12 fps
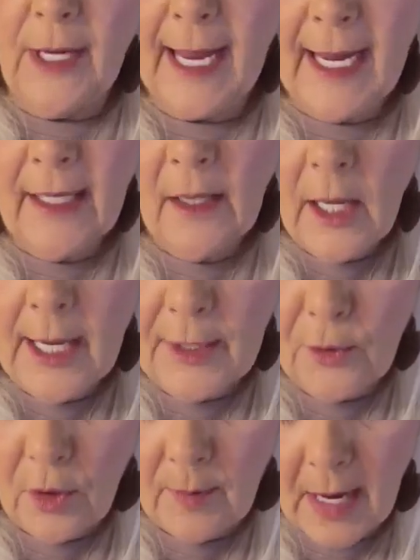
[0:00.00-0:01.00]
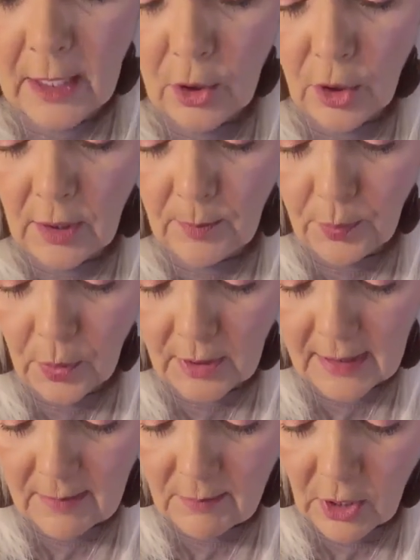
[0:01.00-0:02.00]
you can layer them, and you can
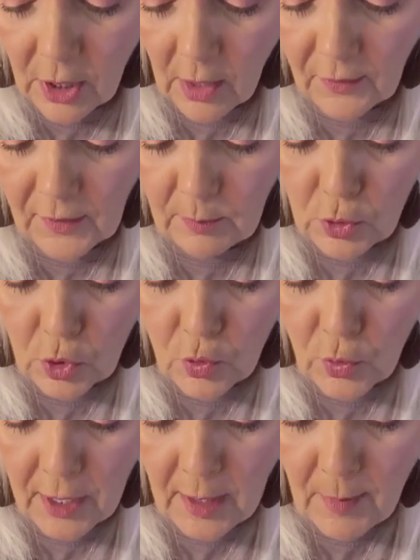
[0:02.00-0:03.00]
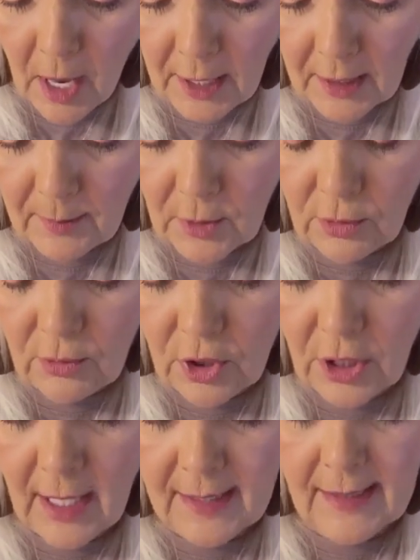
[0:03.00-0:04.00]
put, you know, some trim on them. You
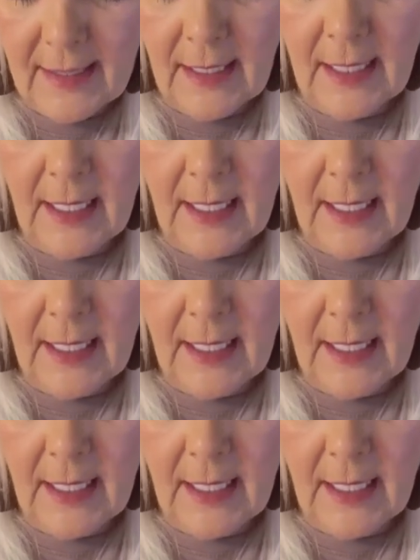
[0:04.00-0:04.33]
just